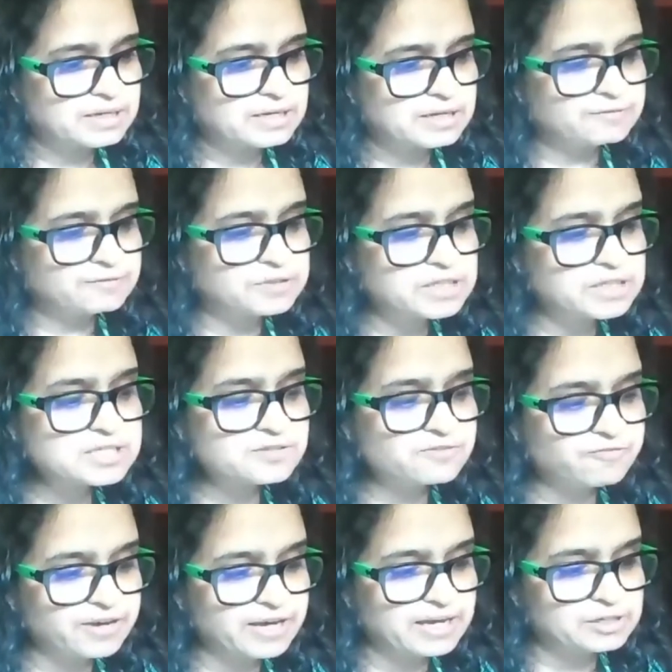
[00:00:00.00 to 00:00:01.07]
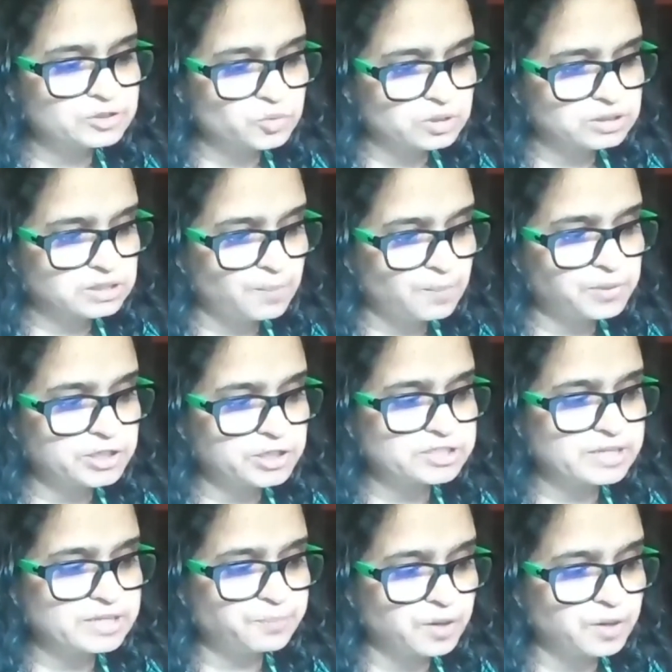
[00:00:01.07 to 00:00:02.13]
If these fail to accomplish
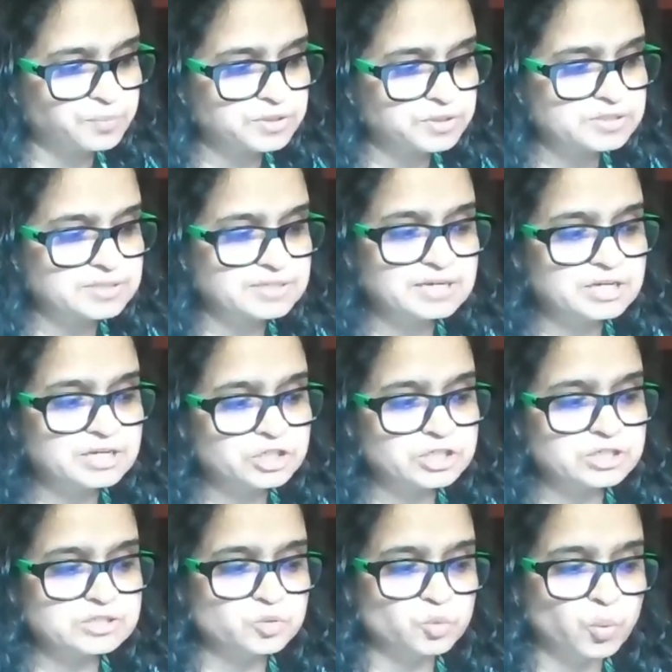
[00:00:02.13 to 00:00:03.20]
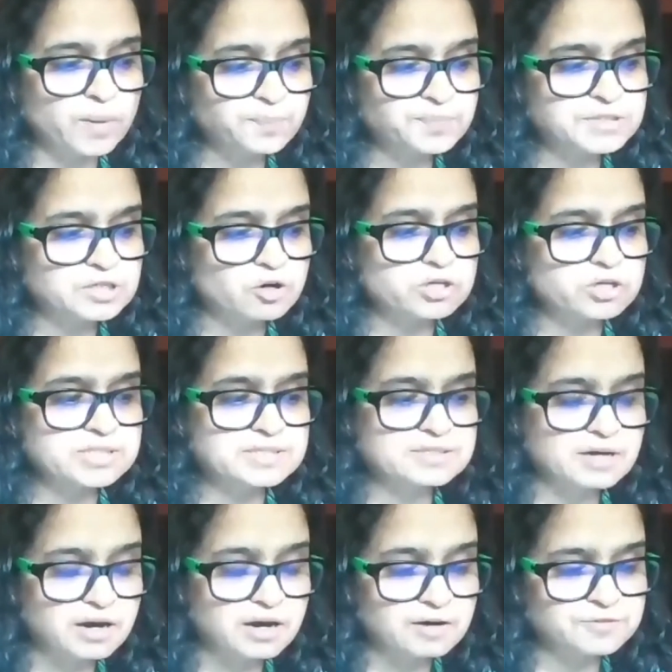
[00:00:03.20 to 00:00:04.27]
their purpose, she is whipped or
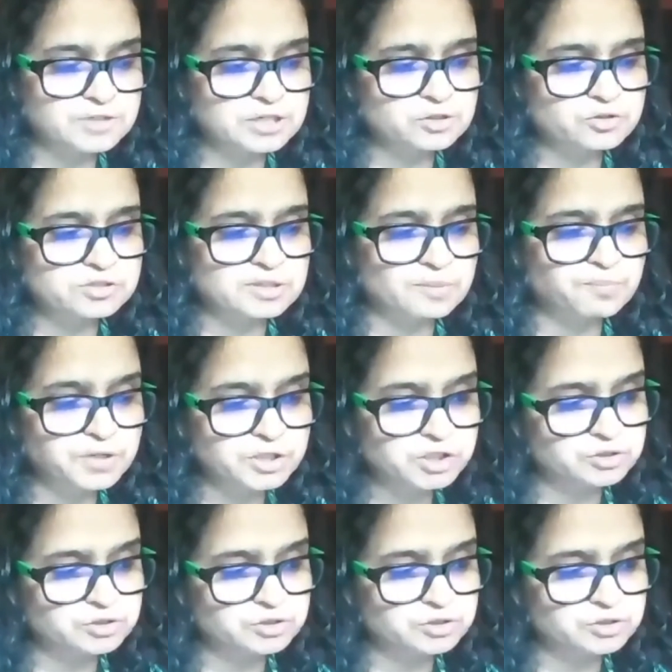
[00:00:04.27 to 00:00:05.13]
starved into submission